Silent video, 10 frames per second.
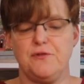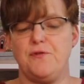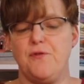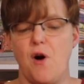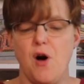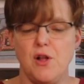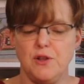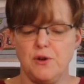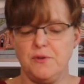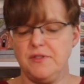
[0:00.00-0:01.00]

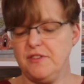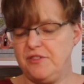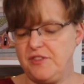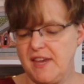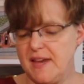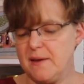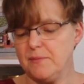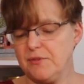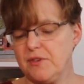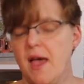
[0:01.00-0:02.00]
followed the
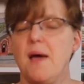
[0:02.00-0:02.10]
seams,